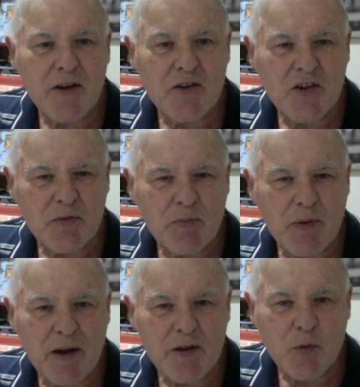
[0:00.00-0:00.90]
chess player
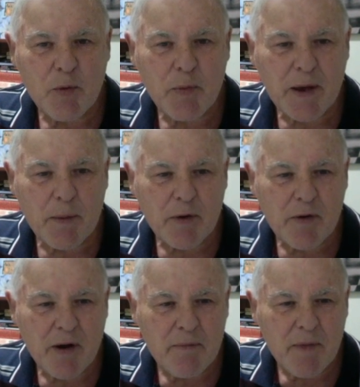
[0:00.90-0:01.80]
and you want to become a
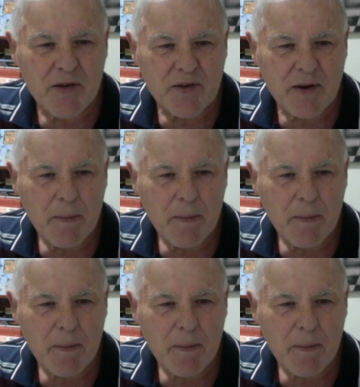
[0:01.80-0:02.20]
grandmaster.